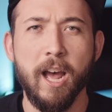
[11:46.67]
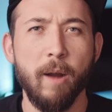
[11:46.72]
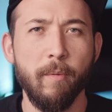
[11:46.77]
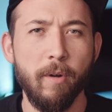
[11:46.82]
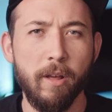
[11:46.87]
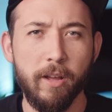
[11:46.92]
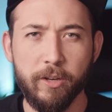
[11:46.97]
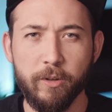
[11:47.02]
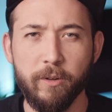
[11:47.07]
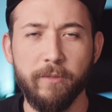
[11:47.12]
I'll
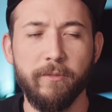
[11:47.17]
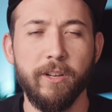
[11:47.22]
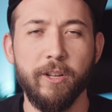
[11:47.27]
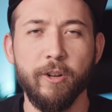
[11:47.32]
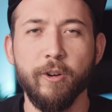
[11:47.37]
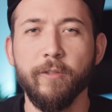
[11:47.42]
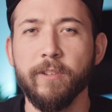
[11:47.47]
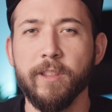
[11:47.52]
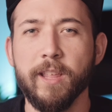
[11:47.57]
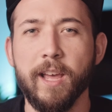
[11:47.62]
probably do a
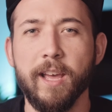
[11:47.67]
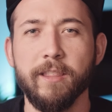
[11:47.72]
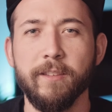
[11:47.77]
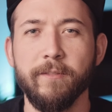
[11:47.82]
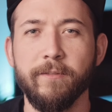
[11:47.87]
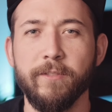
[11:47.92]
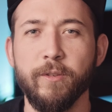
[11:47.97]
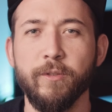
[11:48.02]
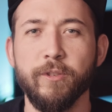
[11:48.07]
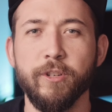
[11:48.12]
video over that in
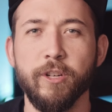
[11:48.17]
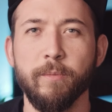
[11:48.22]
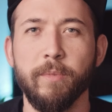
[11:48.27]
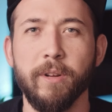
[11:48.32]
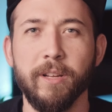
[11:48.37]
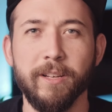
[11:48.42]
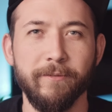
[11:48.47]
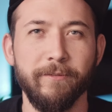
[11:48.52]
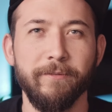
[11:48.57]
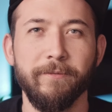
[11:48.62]
the future,
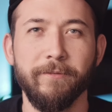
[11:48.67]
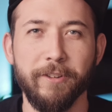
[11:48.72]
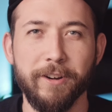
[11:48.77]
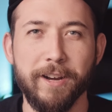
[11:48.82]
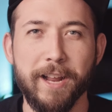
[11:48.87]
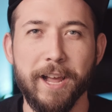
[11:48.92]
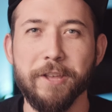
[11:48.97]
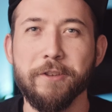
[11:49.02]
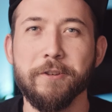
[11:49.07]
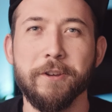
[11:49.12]
but in, for
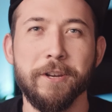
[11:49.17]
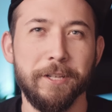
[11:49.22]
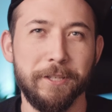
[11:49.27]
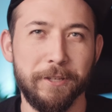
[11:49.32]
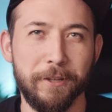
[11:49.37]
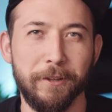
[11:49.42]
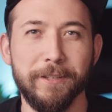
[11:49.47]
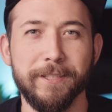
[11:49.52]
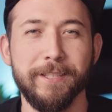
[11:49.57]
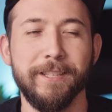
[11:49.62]
now you can
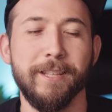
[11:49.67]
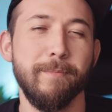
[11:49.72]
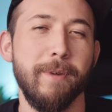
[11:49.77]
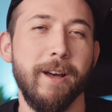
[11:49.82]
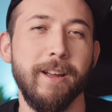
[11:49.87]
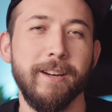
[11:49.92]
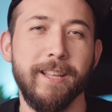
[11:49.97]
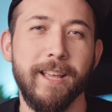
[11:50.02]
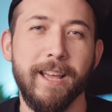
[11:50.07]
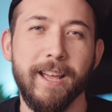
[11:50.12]
just go listen to the
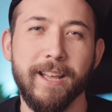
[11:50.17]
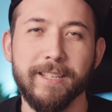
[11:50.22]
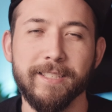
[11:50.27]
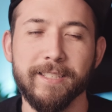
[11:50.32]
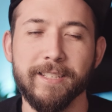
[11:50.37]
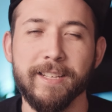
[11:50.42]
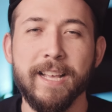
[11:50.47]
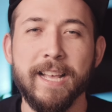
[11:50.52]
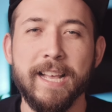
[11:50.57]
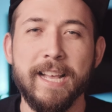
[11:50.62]

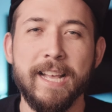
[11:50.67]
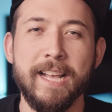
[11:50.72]
podcast.